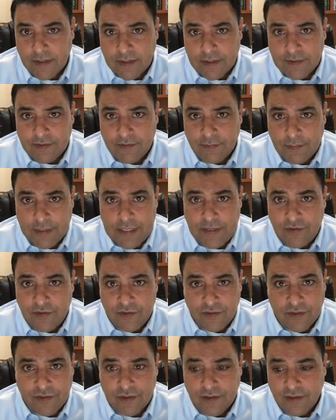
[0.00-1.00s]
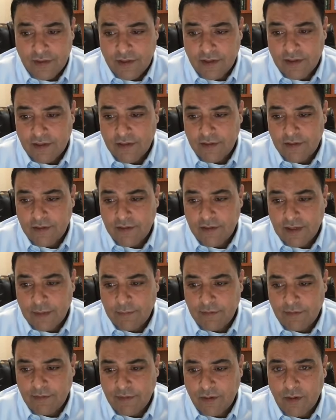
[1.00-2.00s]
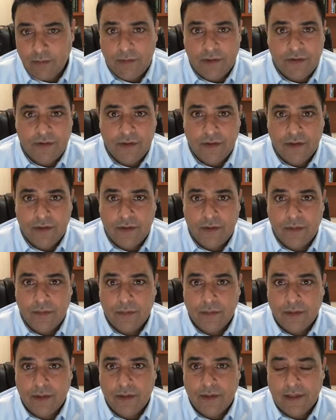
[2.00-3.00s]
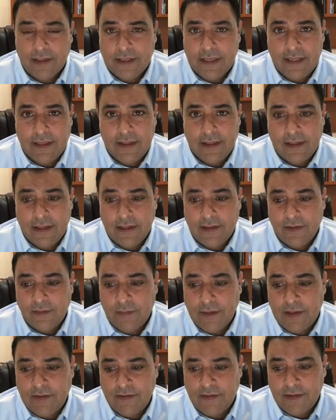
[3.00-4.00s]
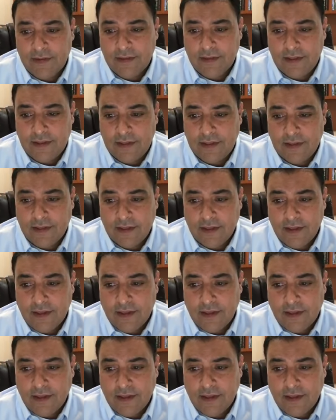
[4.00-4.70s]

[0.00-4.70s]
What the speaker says: speech types of therapies you can do, but the key thing is basically